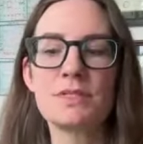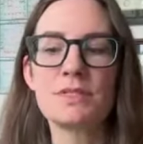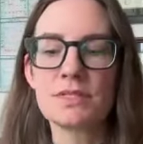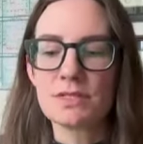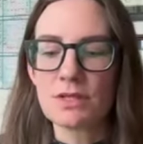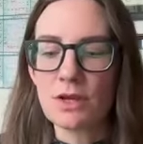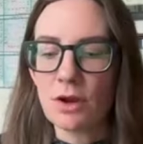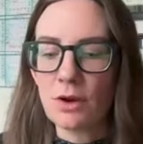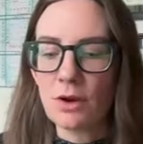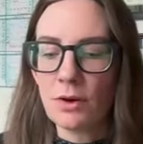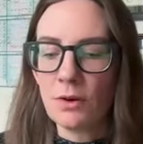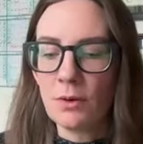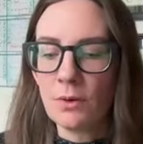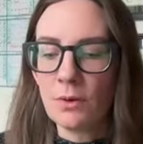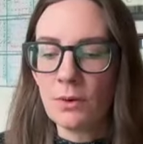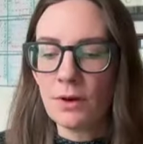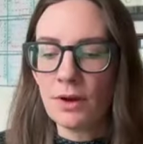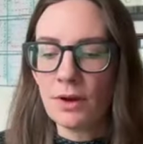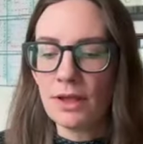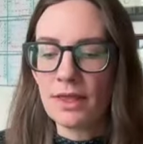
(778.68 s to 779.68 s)

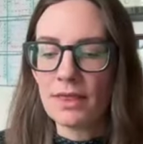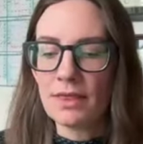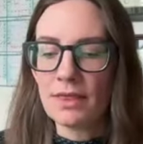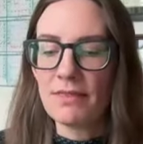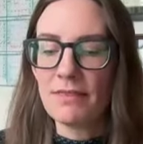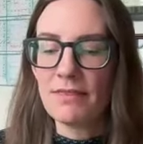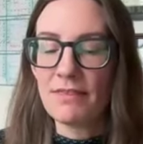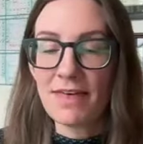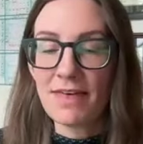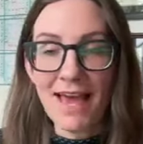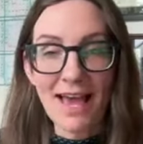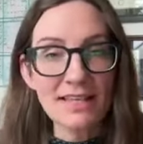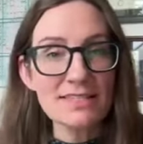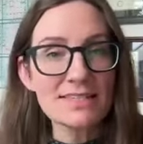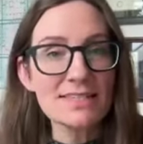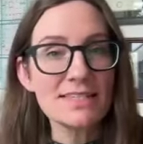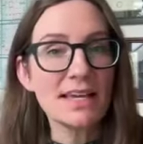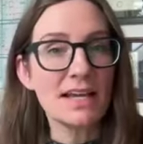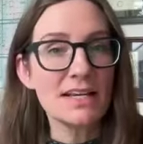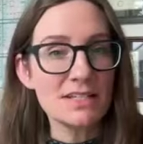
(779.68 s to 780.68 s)
So
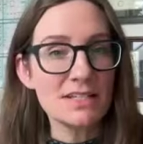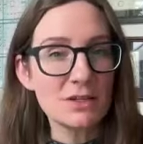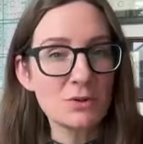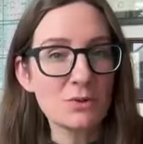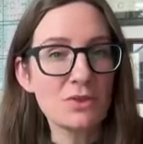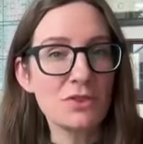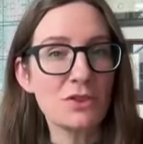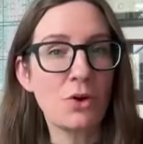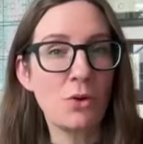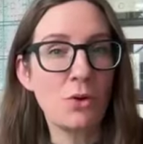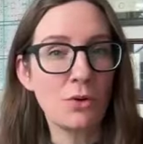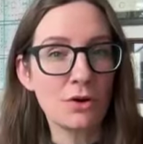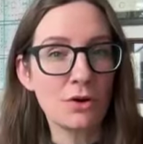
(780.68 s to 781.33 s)
that's the idea with the